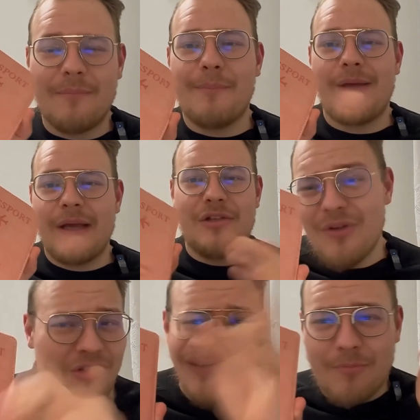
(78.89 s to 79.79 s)
But that's
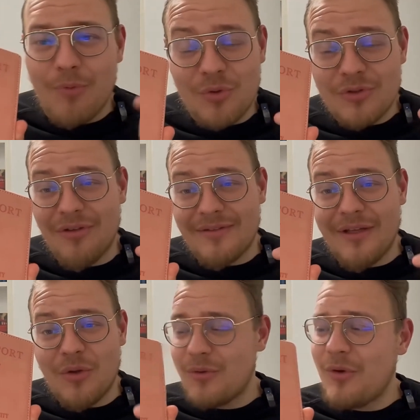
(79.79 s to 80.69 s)
not the important
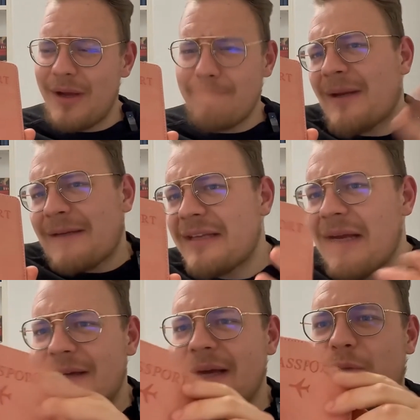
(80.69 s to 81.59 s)
thing, although I must say
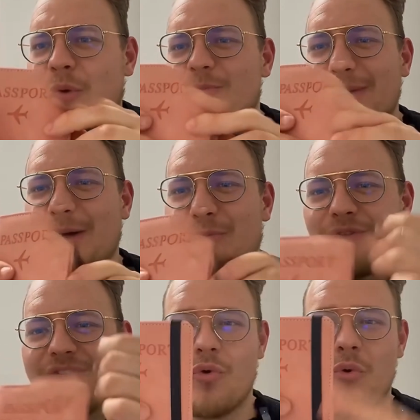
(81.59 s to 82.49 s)
that I don't mind
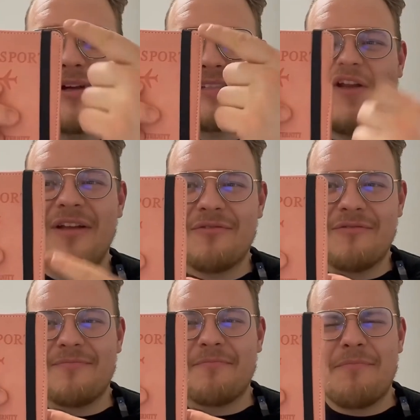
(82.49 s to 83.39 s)
with this black line.
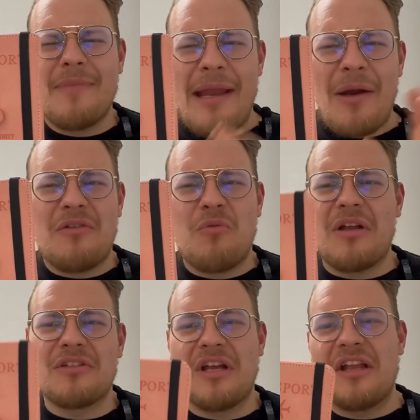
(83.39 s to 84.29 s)
Here, it's
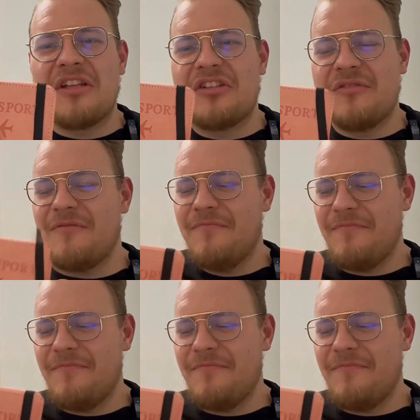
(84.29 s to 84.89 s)
quite stylish.